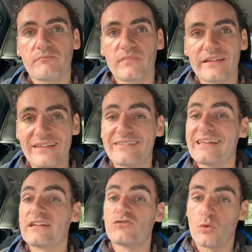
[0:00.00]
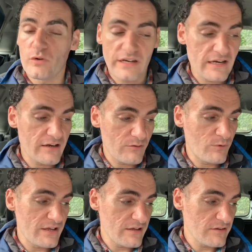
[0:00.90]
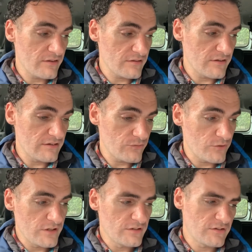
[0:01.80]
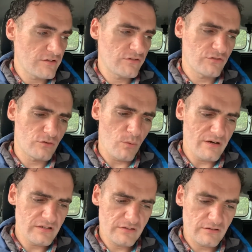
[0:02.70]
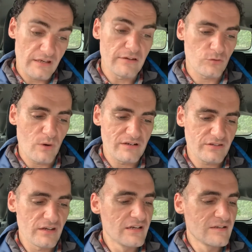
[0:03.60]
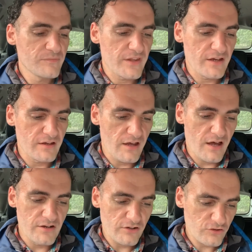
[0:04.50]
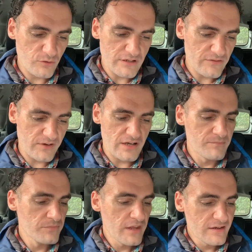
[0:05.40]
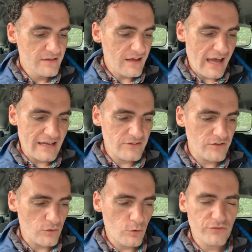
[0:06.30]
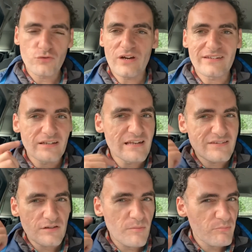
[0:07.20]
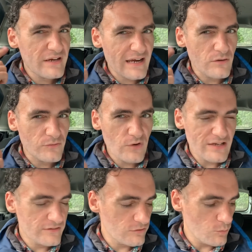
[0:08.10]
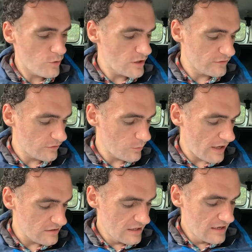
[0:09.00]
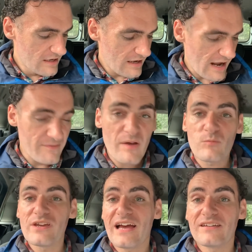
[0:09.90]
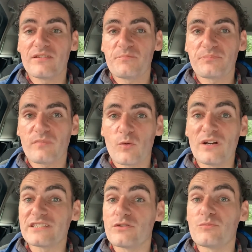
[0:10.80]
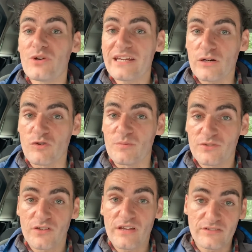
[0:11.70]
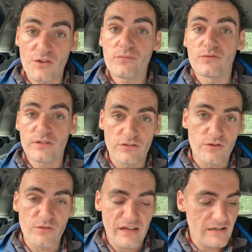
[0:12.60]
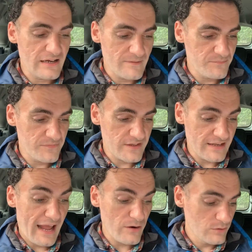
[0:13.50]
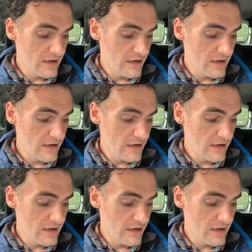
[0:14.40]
listening and talking with the different sgwrs, and a swyddfa, and also trying to listen and pick out phrases and words as well. And then we're actually using breakout rooms because there's enough of us to do that now.